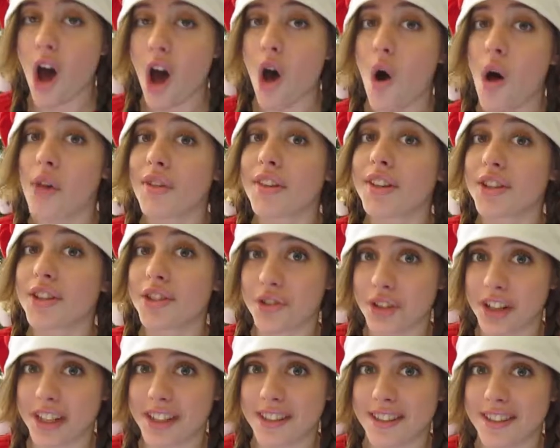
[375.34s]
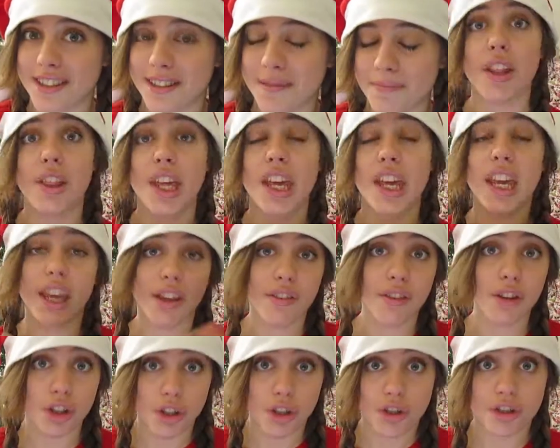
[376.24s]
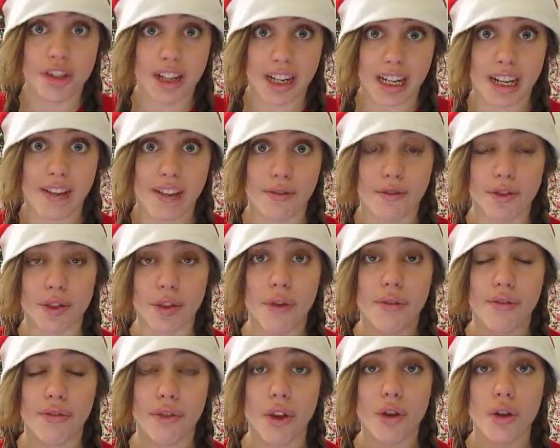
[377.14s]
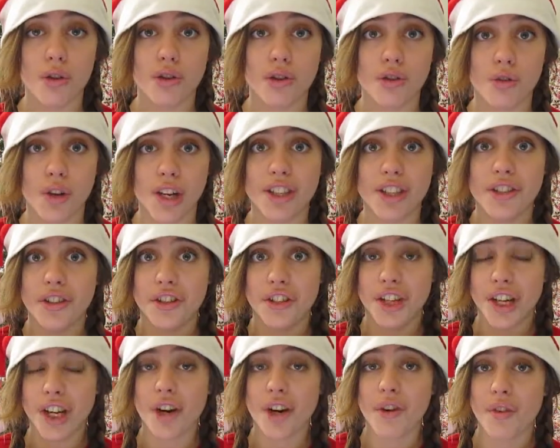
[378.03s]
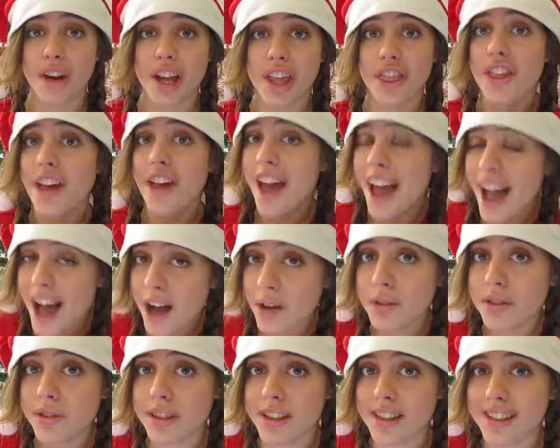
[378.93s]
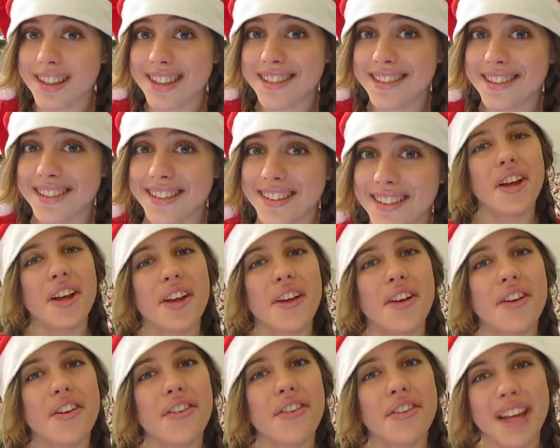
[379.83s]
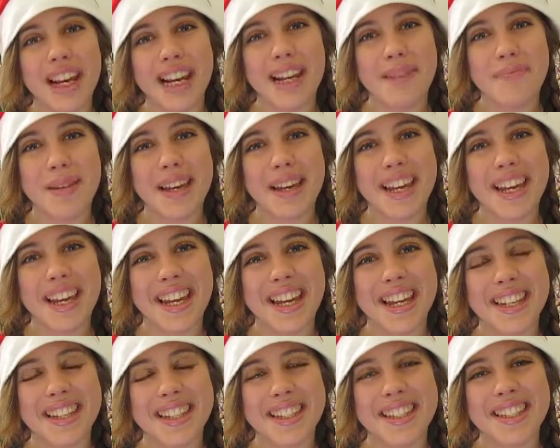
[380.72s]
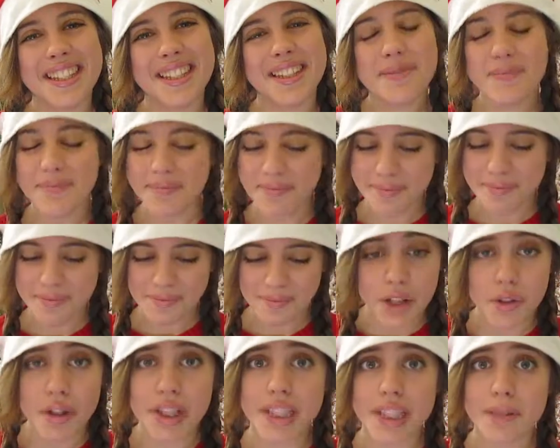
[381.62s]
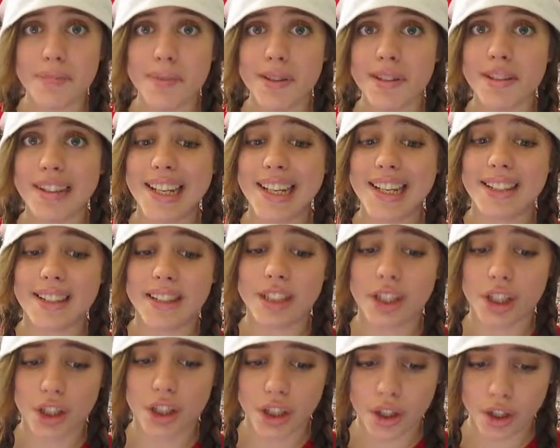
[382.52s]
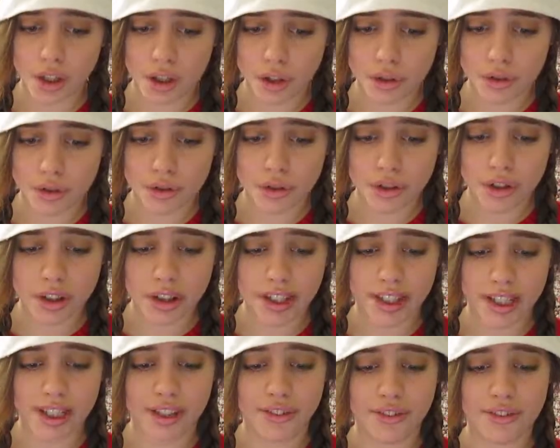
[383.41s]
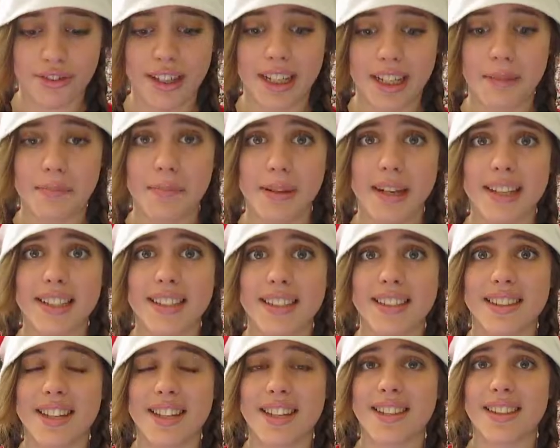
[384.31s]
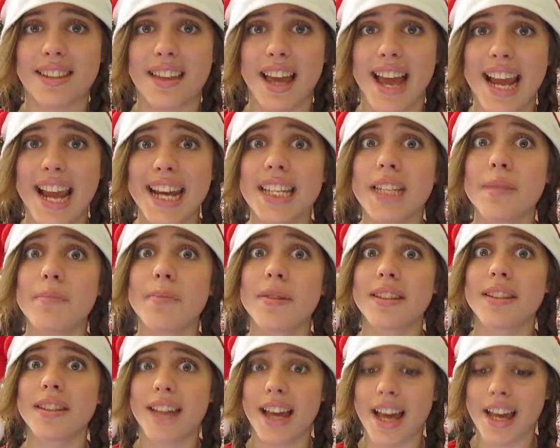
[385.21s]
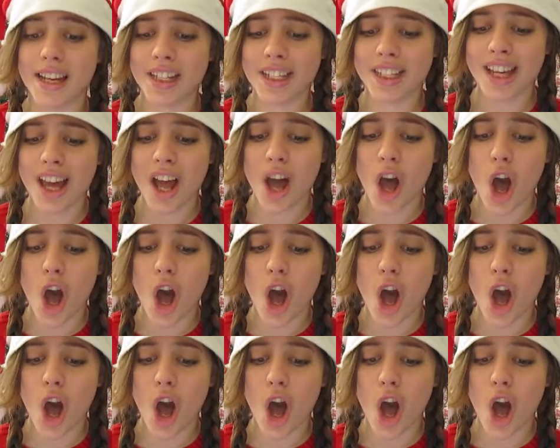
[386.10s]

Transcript: on the streets. They even use the leaves of those trees to decorate their houses. Philippines! Christmas is huge in Philippines since 80%